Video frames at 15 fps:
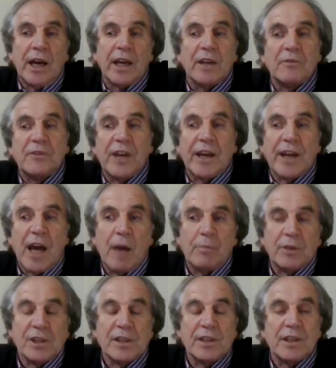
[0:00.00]
And if that
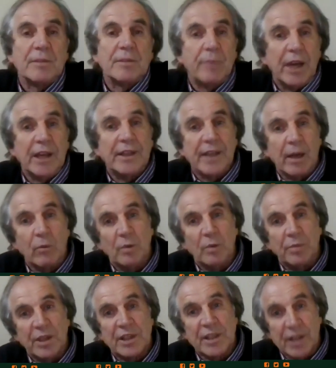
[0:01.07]
happens, the debate then will
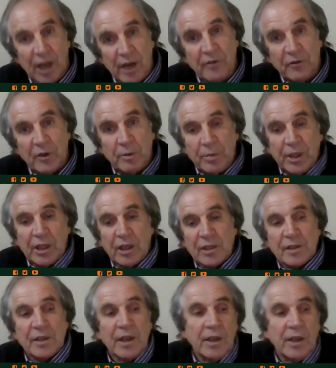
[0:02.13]
be stifled,
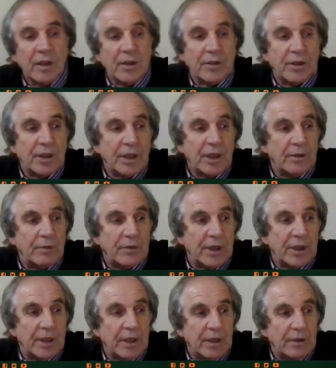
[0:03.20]
because we'll
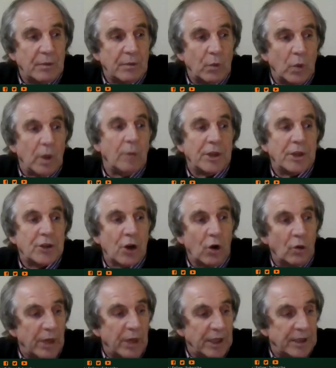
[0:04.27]
be
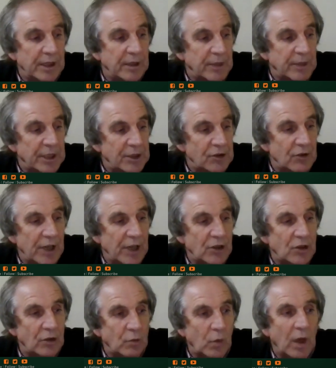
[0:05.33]
told by the
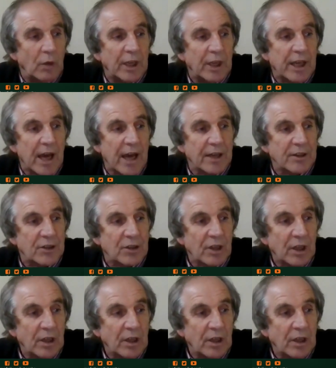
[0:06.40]
administration, well, we can't